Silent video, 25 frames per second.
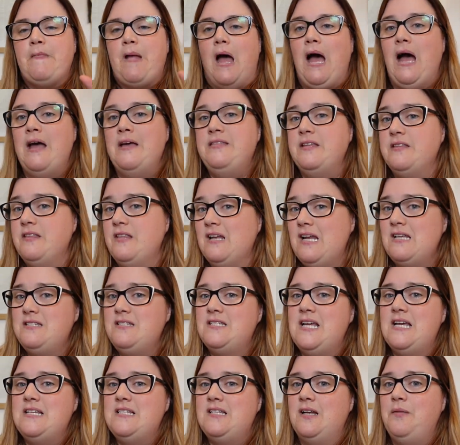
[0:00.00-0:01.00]
I think The
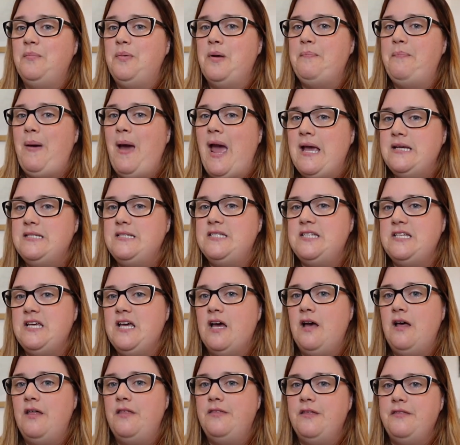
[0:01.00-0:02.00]
Last Day is a little bit
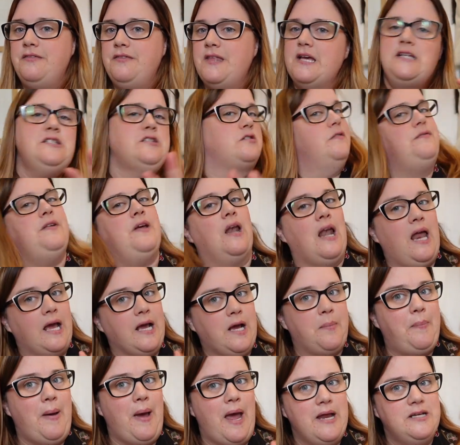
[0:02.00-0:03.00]
pacier than this. So if you
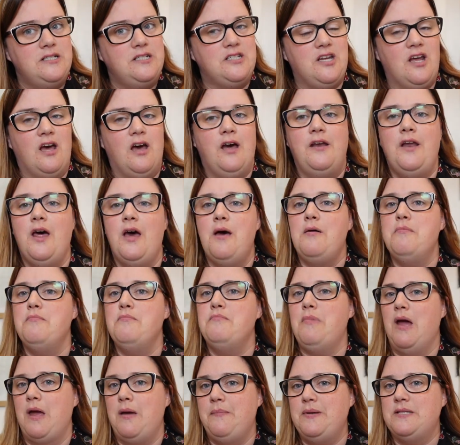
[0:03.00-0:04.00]
like a page-turner,
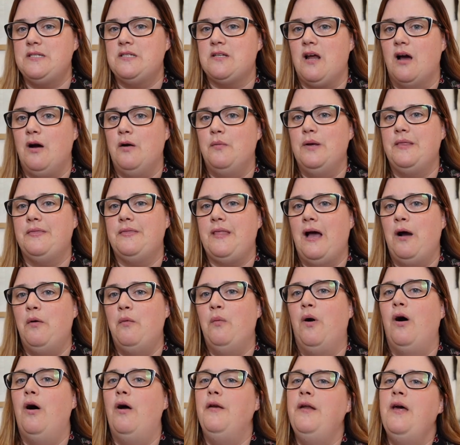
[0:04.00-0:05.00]
maybe start with that
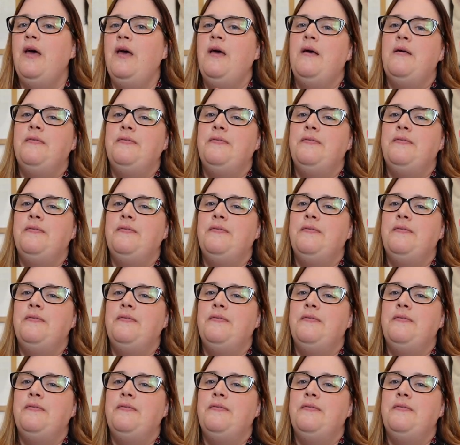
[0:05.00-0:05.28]
one.